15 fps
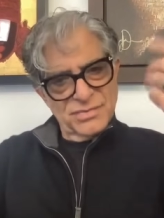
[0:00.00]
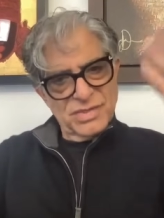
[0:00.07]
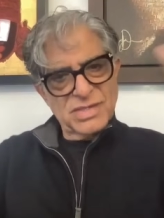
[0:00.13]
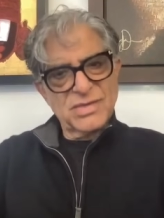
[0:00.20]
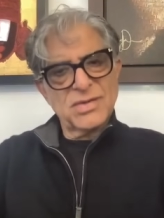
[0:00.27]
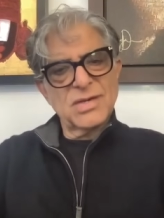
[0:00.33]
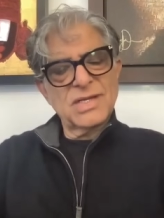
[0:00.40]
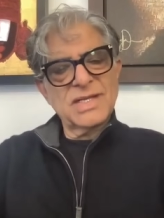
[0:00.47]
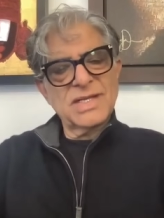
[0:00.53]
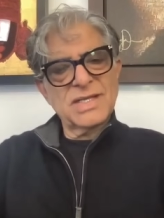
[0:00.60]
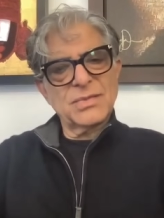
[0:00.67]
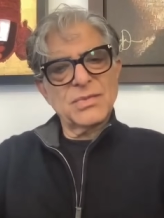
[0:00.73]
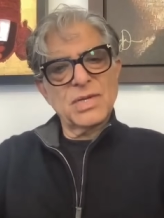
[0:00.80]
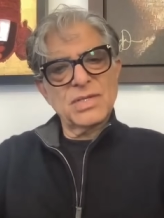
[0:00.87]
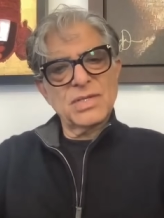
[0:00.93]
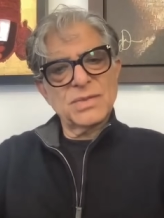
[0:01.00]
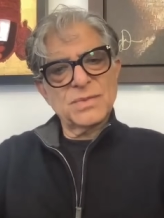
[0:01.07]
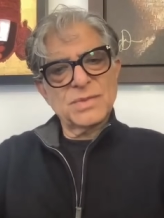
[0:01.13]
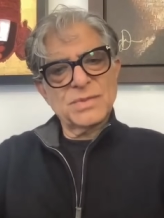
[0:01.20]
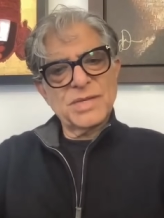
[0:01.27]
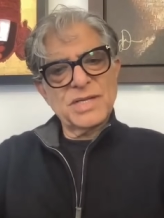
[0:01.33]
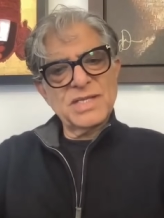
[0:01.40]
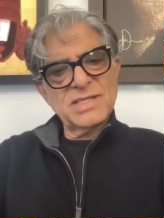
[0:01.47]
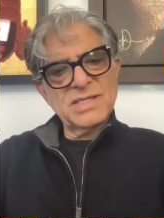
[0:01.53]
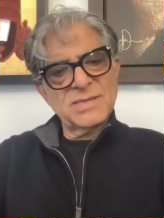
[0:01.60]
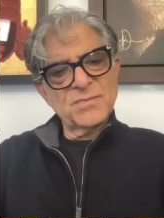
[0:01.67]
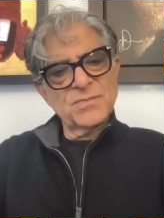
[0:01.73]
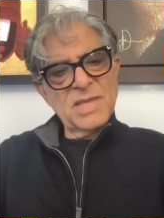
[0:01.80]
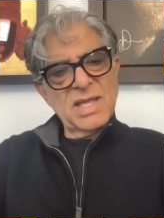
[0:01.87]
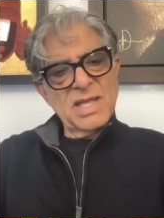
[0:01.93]
We're calling it quantum space.
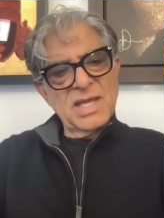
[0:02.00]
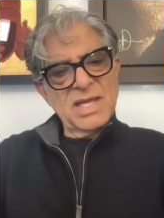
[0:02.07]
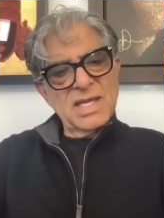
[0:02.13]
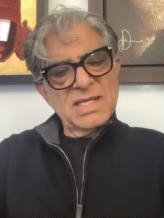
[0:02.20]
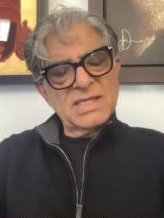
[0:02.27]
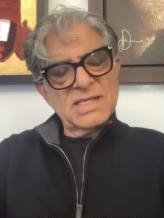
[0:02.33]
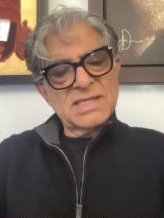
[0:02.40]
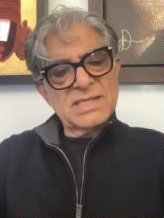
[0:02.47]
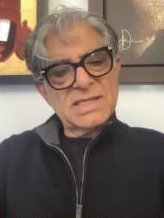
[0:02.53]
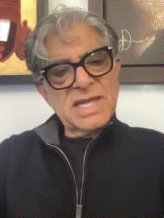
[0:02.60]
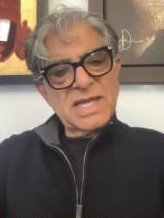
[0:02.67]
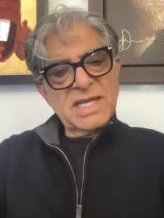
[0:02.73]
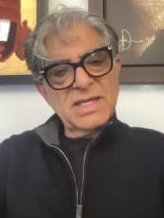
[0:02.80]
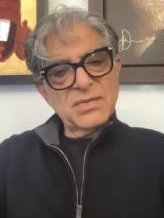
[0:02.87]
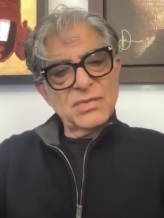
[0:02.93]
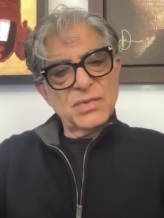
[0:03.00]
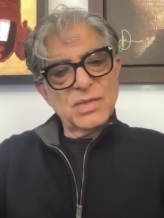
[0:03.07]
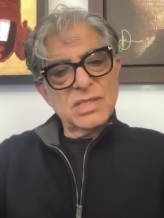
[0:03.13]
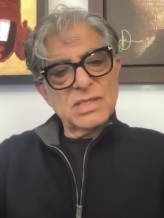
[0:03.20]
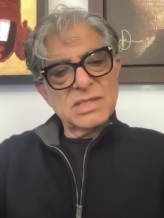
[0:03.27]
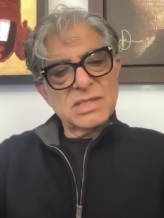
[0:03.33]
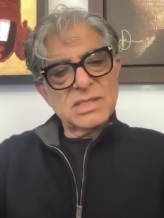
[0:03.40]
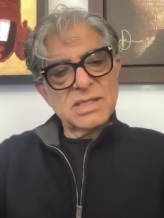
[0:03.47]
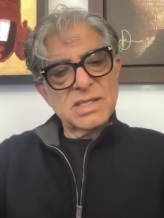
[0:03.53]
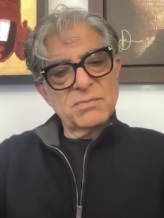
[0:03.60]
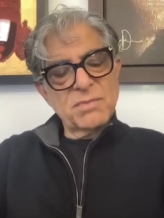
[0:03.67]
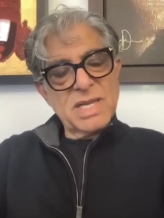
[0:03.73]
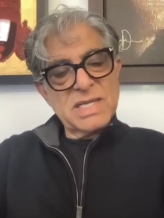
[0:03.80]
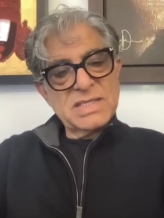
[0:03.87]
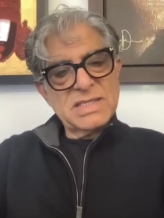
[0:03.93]
Second was
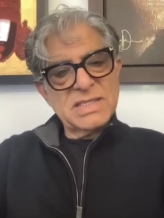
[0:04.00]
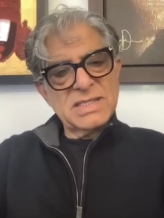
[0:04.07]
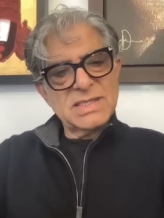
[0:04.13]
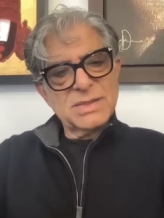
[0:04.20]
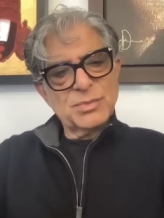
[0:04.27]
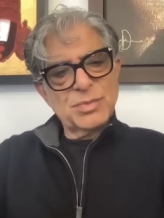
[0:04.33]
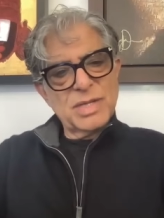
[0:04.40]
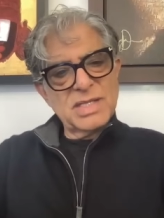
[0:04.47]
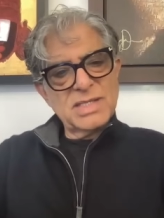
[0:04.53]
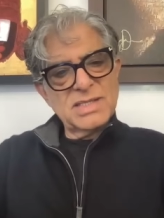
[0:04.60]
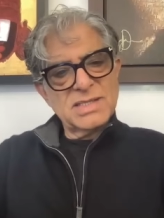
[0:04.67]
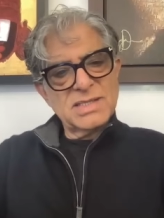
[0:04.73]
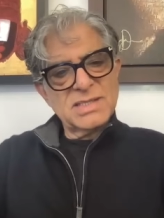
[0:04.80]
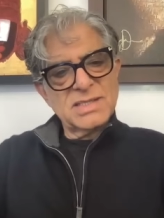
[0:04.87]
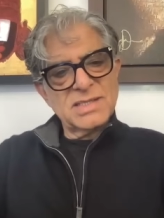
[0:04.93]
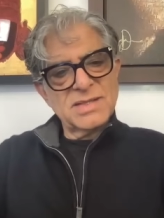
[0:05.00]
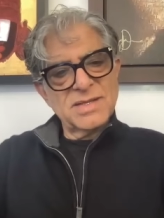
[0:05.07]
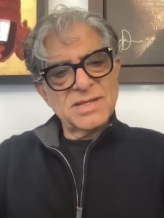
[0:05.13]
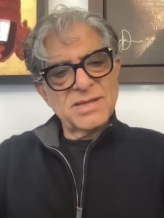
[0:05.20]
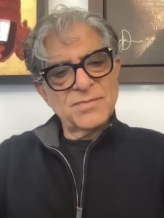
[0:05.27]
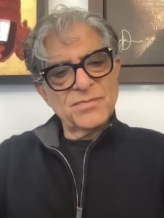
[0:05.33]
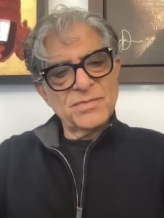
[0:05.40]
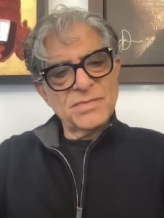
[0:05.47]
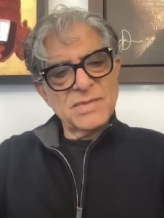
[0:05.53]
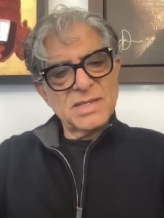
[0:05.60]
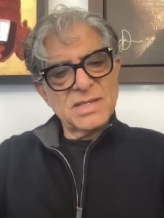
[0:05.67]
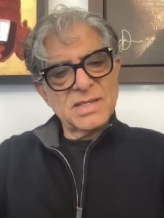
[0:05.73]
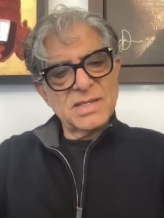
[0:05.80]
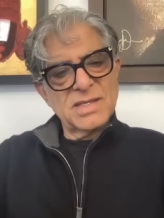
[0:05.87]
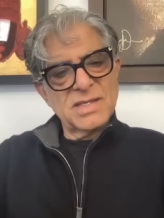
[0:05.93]
mental space,
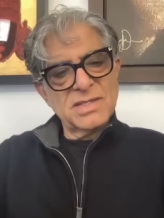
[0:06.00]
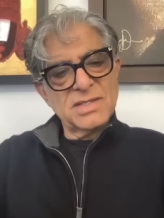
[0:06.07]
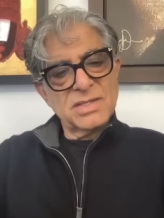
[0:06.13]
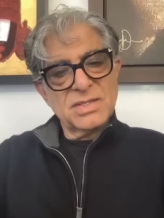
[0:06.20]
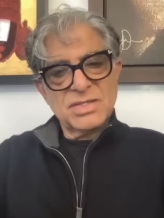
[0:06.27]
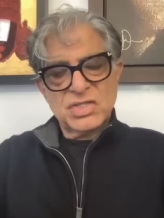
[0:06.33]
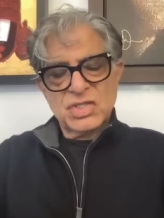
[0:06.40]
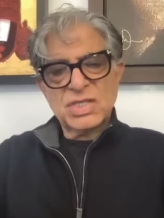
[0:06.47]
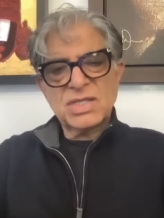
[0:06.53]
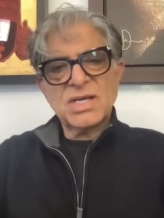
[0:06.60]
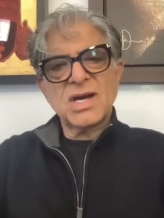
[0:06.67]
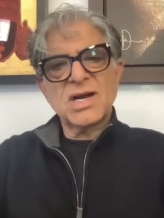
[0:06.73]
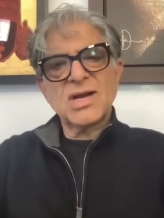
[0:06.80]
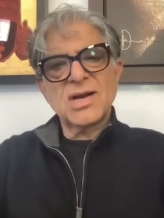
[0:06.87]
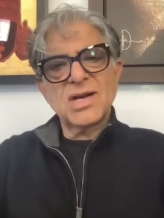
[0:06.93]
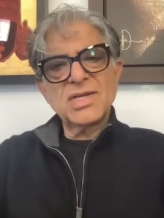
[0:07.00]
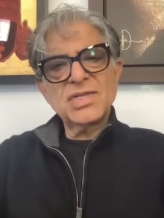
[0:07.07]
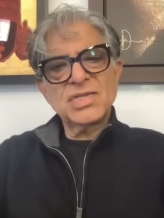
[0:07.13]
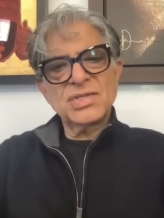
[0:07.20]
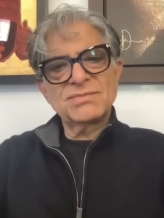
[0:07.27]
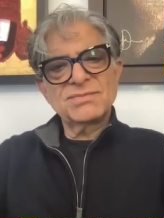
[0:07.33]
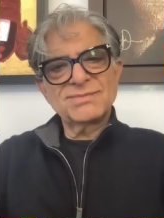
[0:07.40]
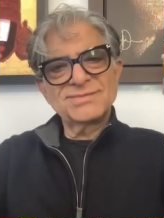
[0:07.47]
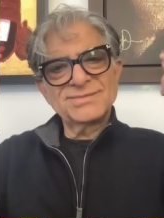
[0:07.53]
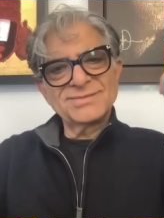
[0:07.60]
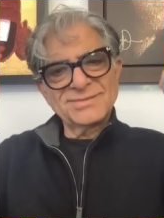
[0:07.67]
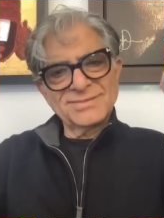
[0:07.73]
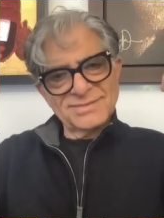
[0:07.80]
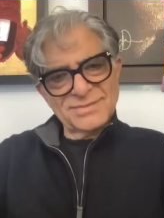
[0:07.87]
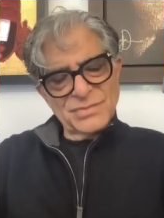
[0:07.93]
Chitakash.
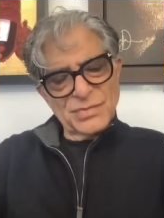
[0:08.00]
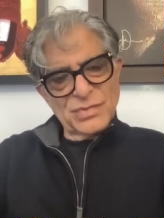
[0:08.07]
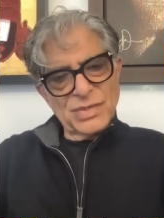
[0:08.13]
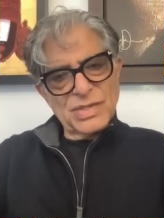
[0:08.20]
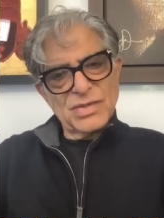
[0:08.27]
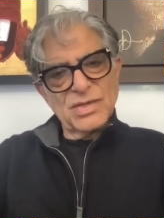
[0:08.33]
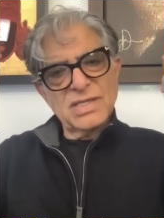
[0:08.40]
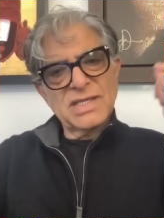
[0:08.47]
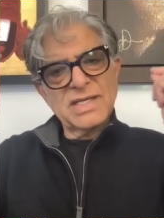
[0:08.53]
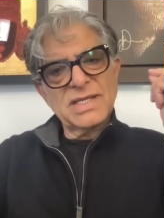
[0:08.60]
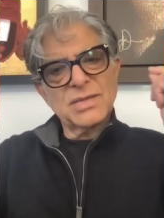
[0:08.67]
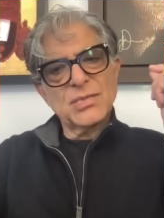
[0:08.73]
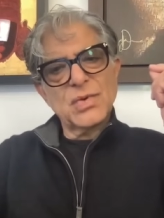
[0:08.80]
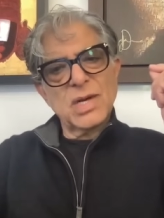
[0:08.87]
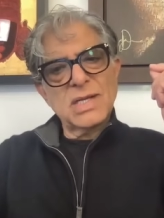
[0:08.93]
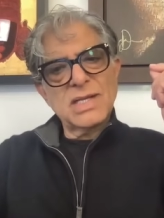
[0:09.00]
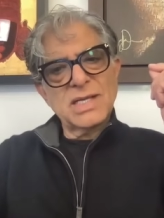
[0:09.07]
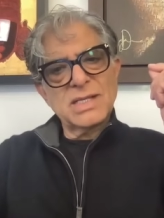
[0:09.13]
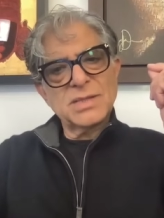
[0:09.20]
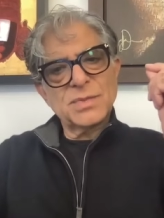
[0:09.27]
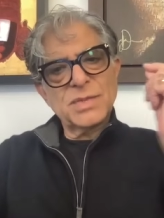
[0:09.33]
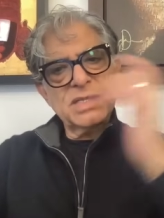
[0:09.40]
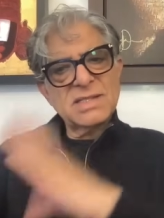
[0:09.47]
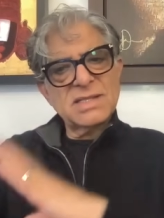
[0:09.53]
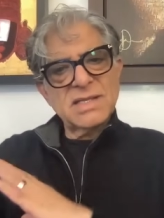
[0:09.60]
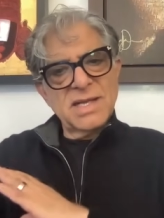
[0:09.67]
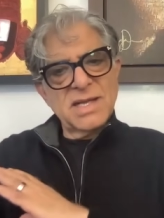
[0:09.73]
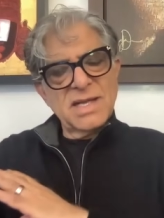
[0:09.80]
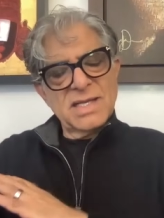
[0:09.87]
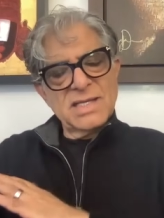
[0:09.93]
We're calling it qualia space.
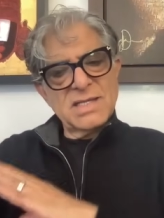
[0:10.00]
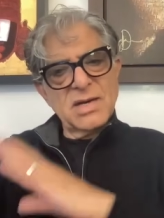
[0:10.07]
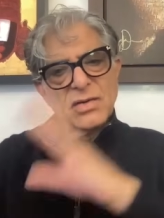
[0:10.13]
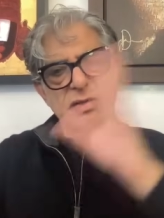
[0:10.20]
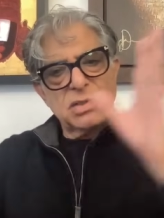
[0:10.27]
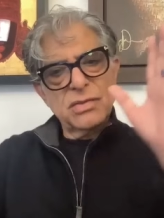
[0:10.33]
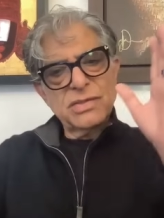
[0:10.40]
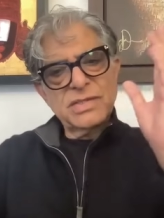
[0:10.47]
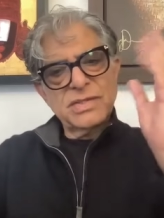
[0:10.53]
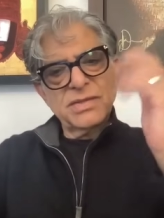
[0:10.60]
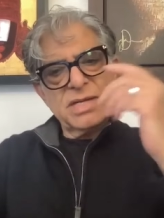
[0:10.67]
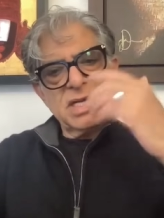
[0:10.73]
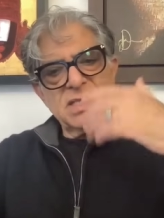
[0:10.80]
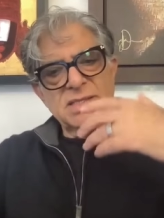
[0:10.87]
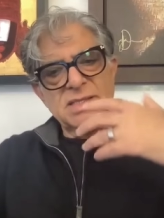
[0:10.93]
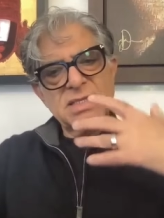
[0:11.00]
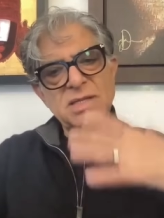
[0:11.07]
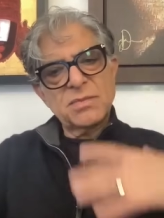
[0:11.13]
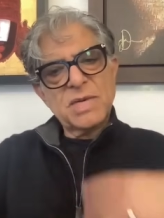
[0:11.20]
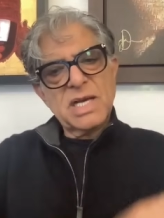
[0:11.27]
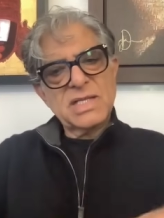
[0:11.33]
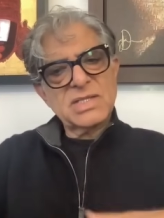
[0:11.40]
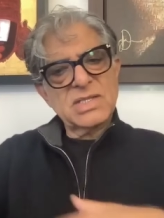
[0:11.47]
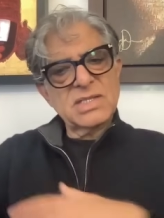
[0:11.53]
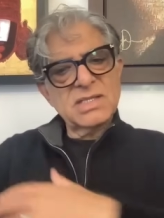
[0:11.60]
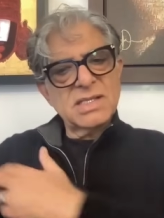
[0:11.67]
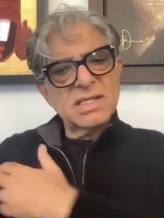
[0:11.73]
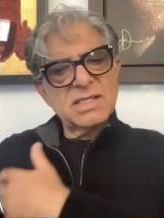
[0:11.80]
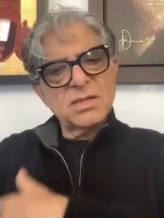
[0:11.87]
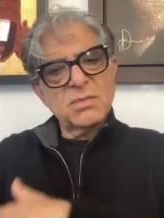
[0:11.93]
And now close your eyes and
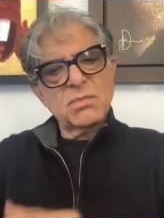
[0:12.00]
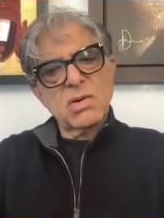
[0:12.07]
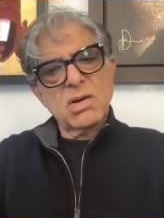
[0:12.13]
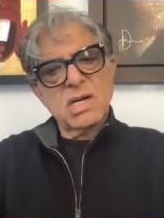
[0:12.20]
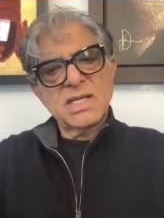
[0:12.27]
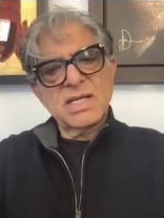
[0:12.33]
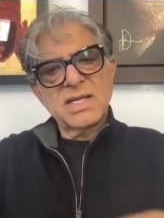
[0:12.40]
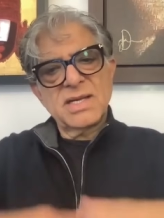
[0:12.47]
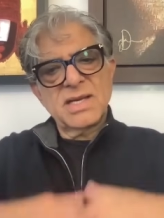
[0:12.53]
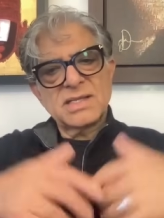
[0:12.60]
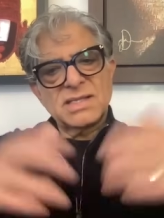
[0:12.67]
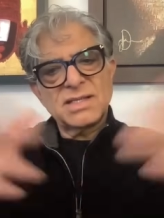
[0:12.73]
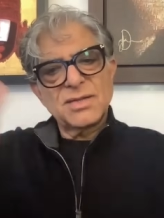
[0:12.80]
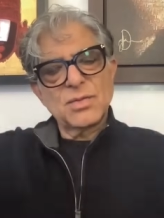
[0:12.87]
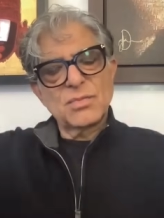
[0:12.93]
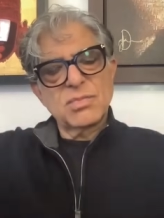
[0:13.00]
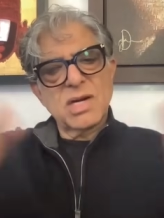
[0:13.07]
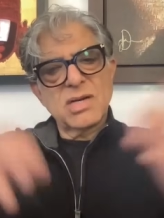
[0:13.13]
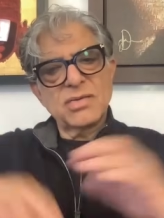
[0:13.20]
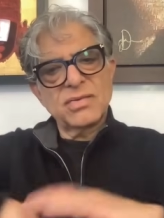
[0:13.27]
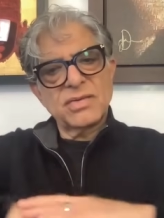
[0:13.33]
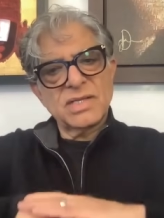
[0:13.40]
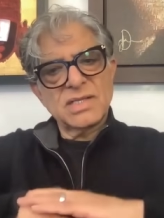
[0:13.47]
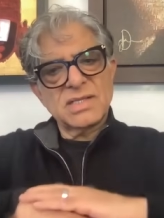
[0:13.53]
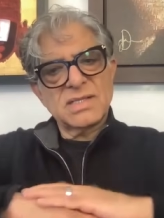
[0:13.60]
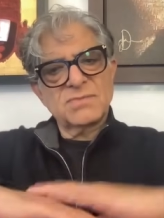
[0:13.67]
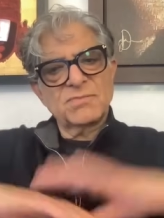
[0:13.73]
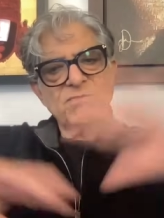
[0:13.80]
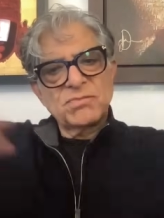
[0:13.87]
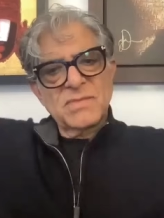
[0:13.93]
imagine that your body has no
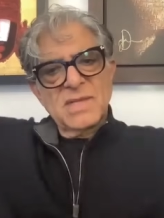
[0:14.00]
boundaries.